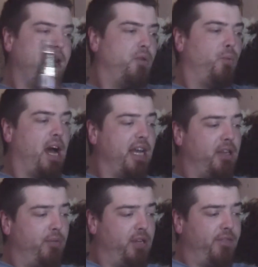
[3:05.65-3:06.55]
why
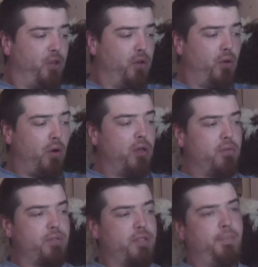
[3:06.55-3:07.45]
do we review
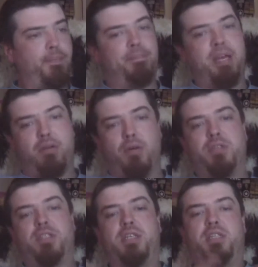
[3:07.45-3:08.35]
oils?
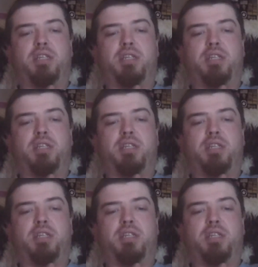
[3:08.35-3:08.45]
Because